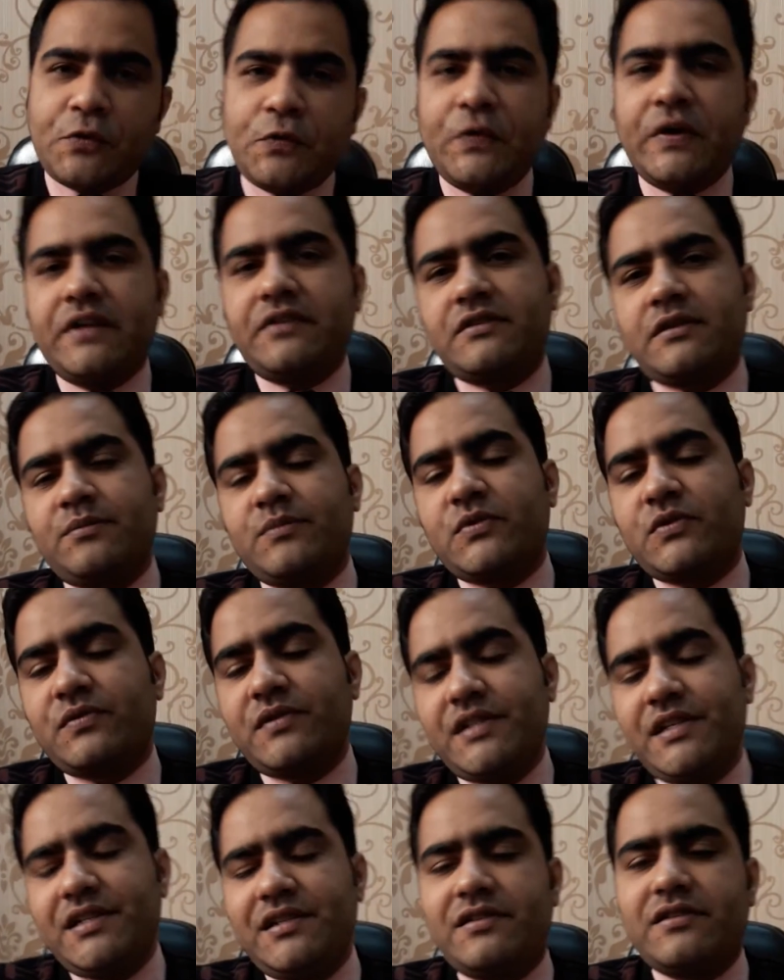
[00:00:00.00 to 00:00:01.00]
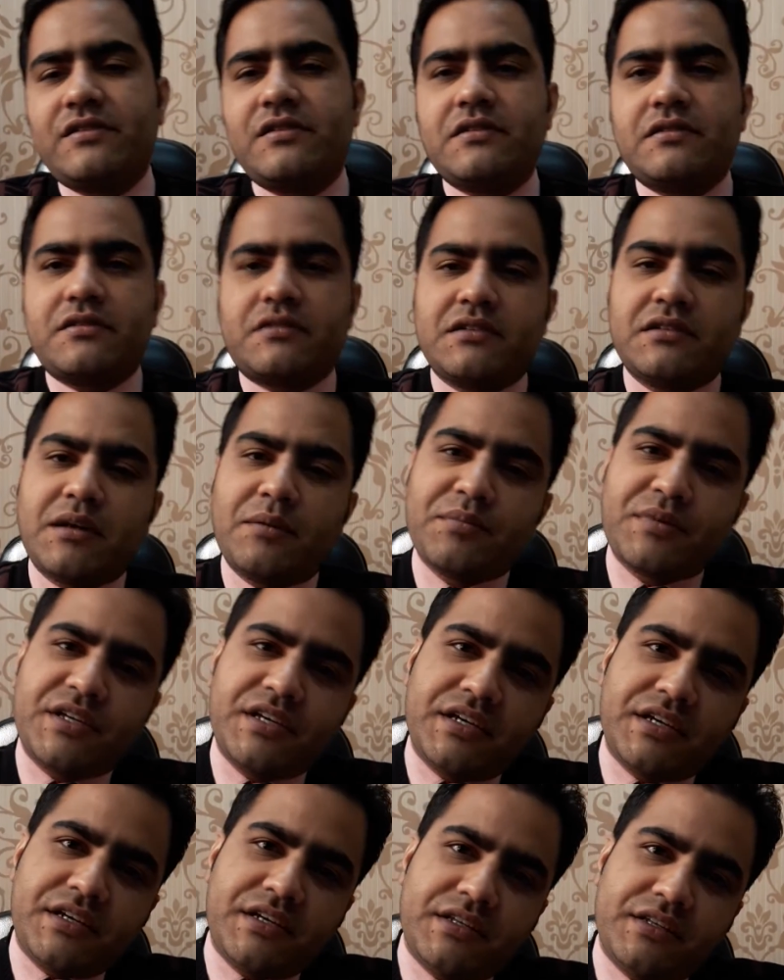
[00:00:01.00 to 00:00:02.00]
get some sweets,
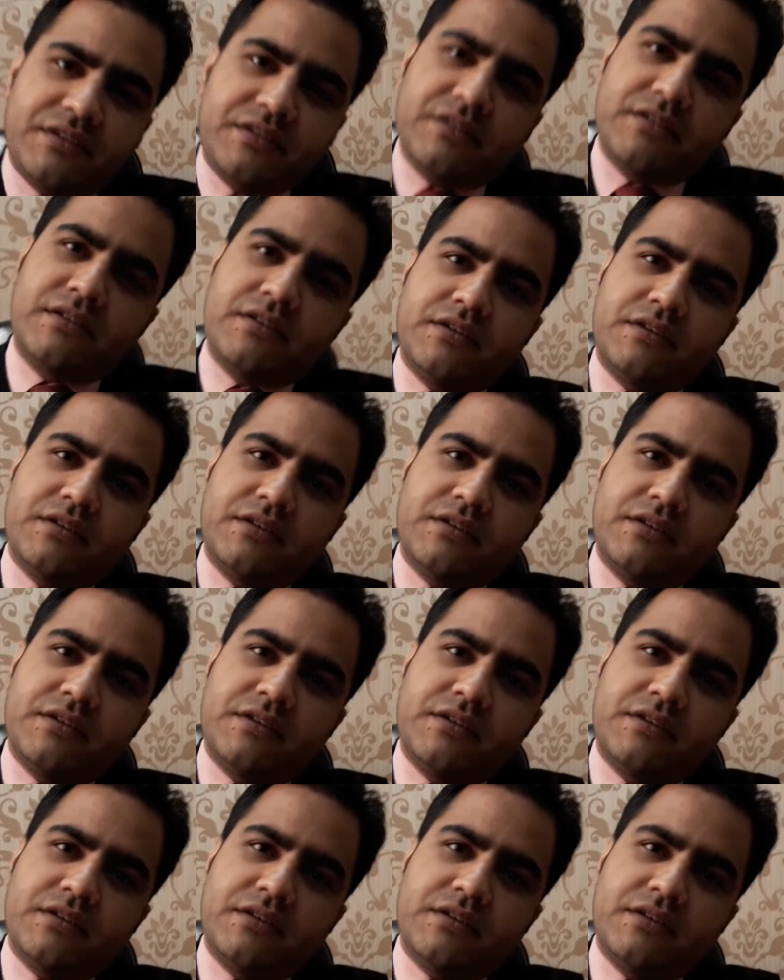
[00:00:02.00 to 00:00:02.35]
namkeen,